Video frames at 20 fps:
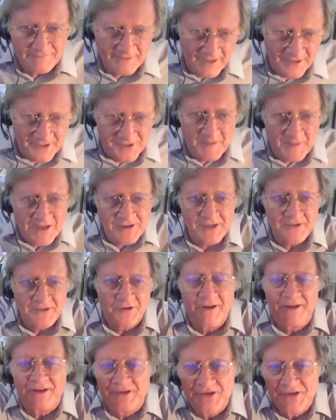especially
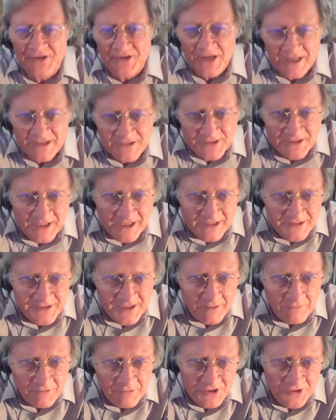during the sixties,
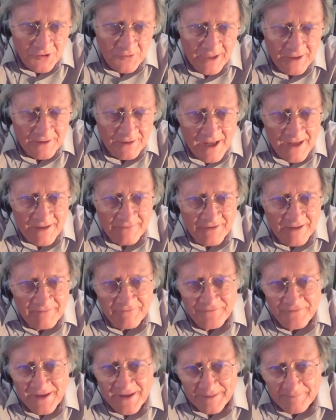he was doing a lot of
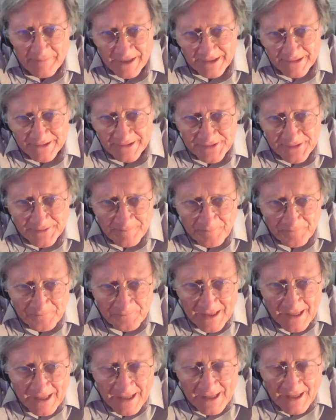
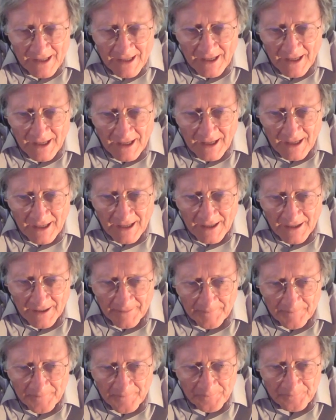amphetamines,
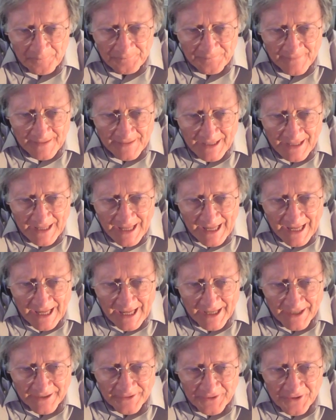um,
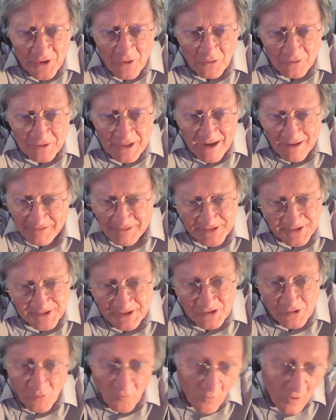and no doubt
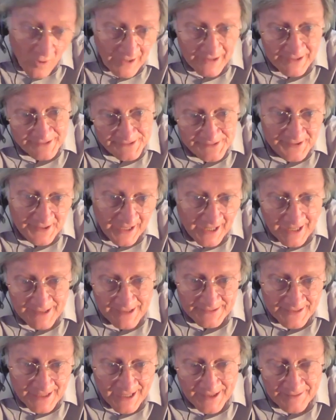still was
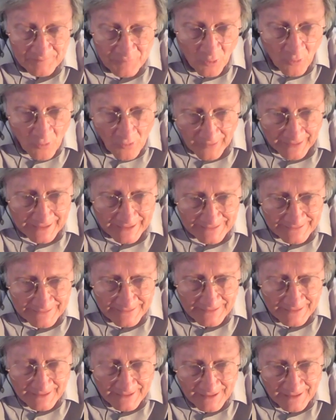at that point.
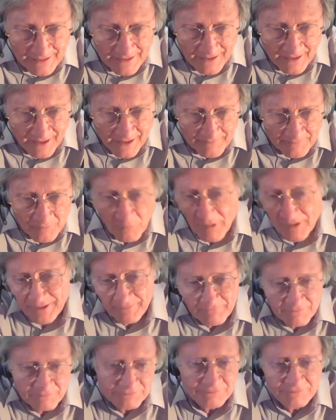I mean, what
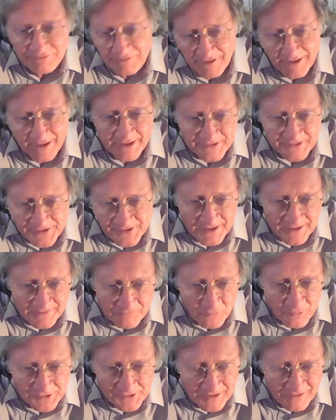incentive
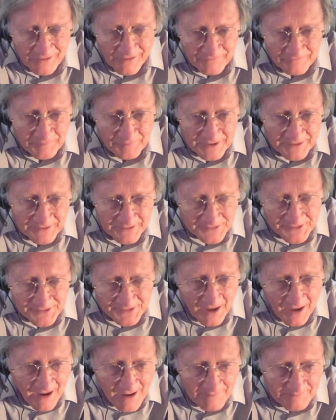would there have been to
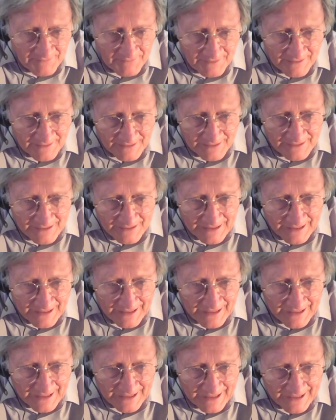stop?
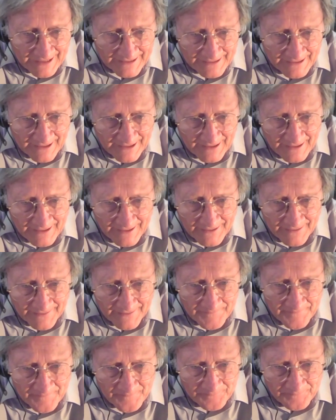And
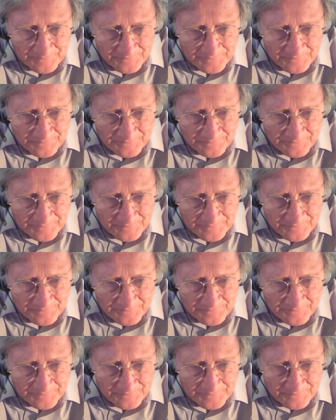um,